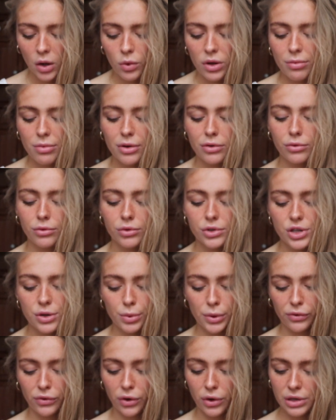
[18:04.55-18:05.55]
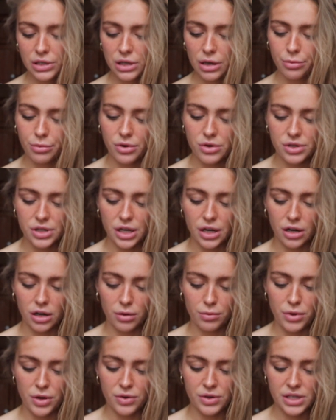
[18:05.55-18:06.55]
We've been super focused on boosting her
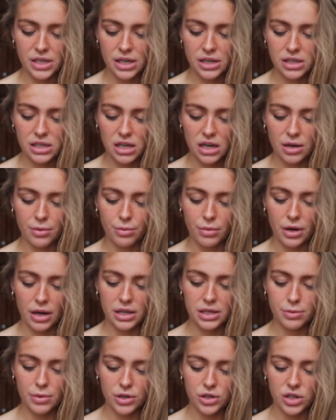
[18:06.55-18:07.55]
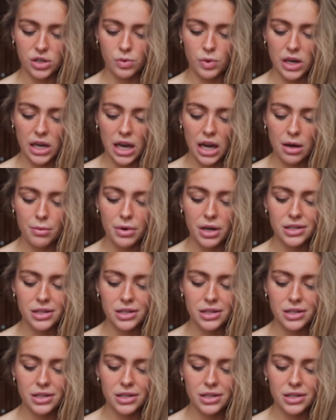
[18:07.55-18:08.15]
immune system as much as we can,